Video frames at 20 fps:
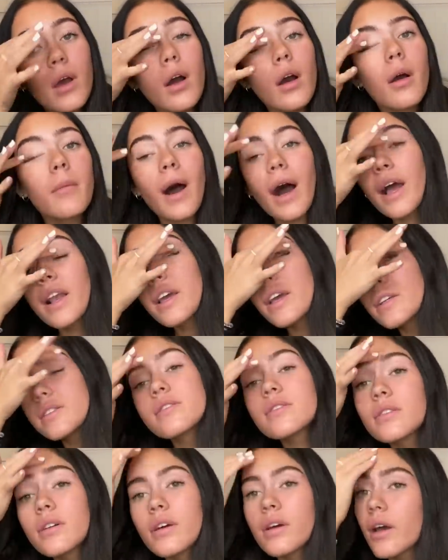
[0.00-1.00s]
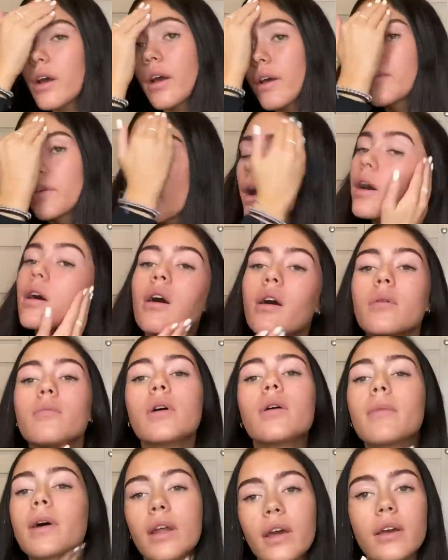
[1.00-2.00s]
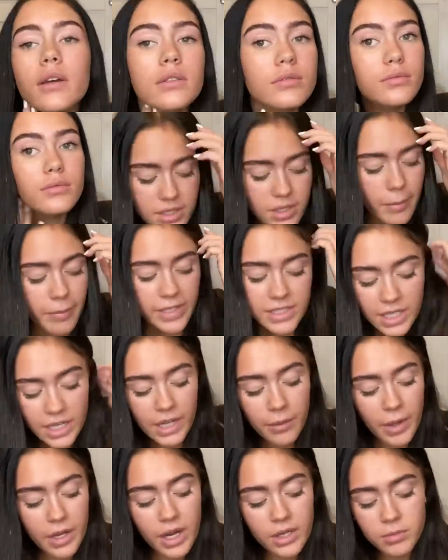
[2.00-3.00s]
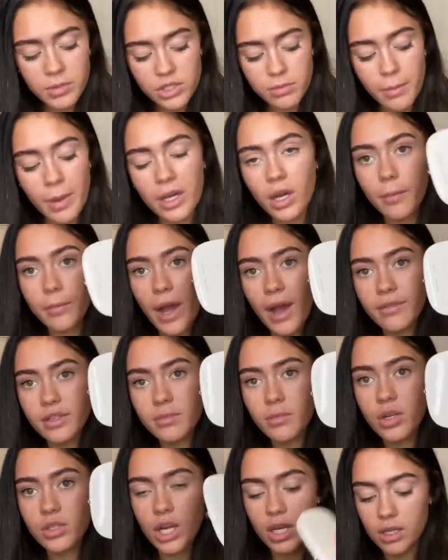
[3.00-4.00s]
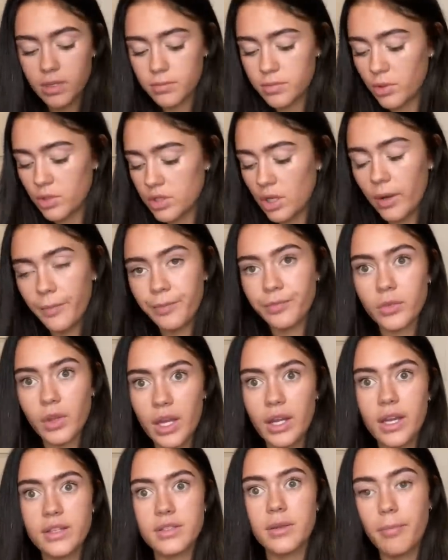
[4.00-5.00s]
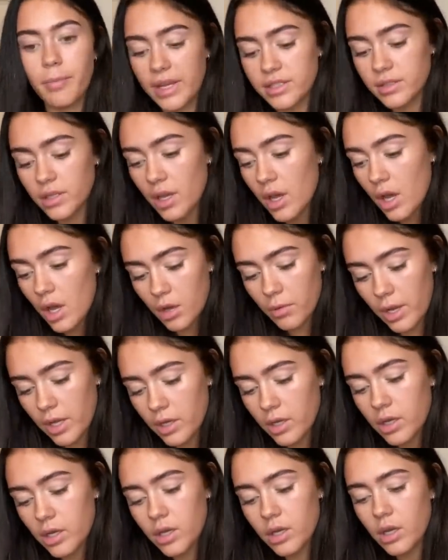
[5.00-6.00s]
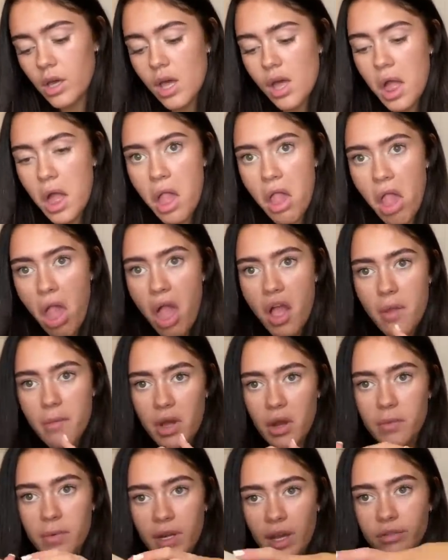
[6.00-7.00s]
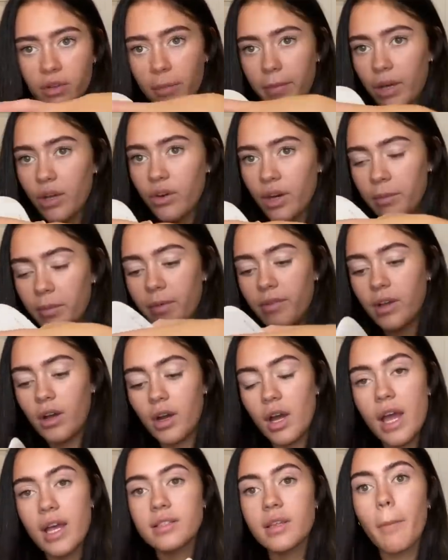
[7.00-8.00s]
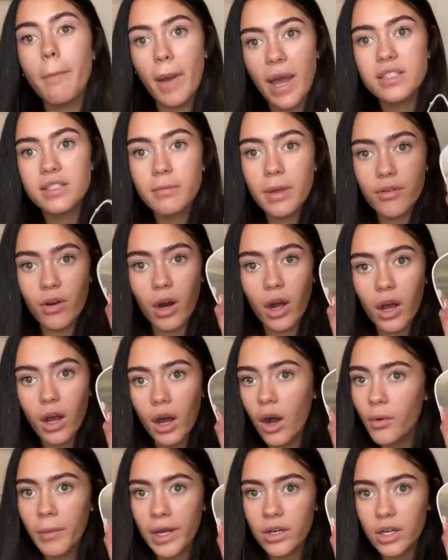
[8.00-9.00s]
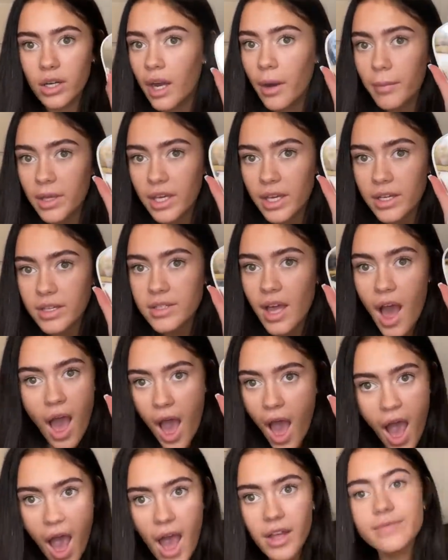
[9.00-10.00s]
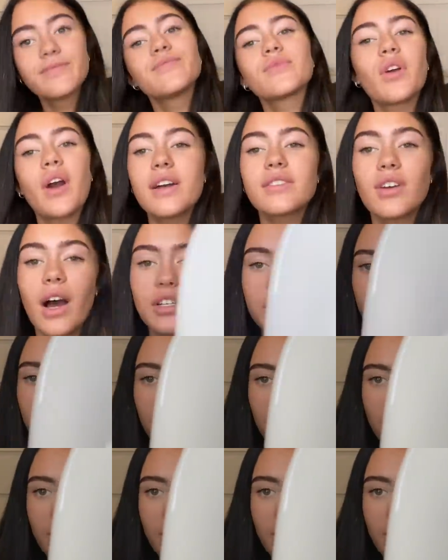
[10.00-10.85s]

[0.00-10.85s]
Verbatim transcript: oh, my eyelids, everywhere, bit on my neck. Basically, when I normally do my makeup, I have this Marc Jacobs bronzer, and it's the best. Wait, let me open it. I've got a bit of cream on my It's the best mirror. Oh my god, how big it is. Right, so I just put it